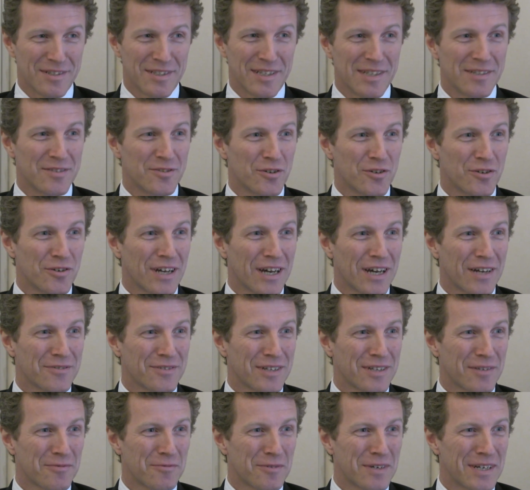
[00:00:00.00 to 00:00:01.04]
Didn't turn
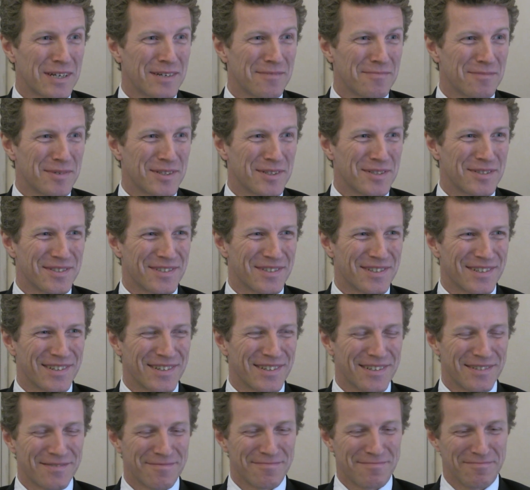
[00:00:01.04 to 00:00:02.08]
out that way, but
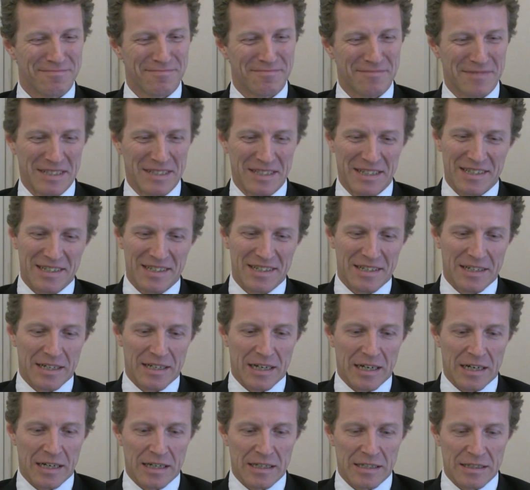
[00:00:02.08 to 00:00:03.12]

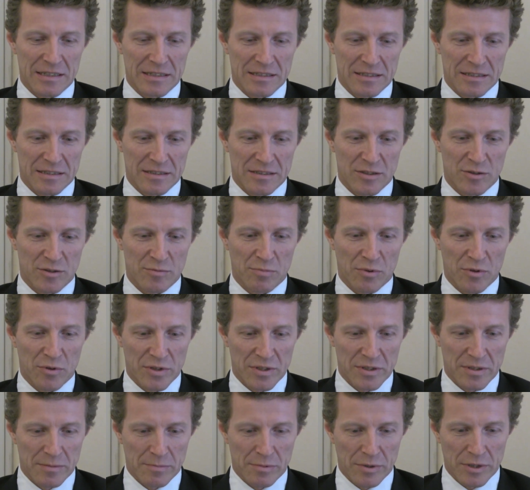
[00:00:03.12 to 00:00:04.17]
I
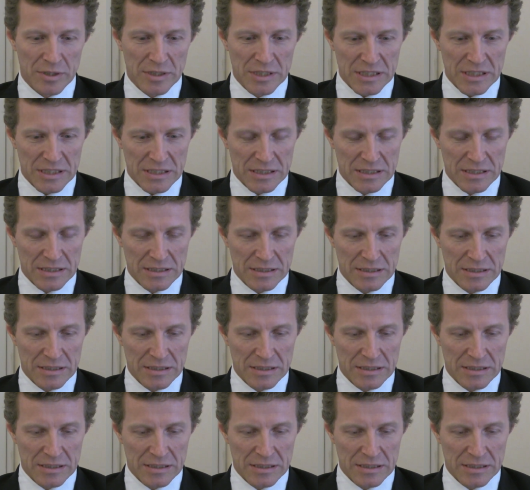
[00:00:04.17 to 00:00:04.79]
supported the project,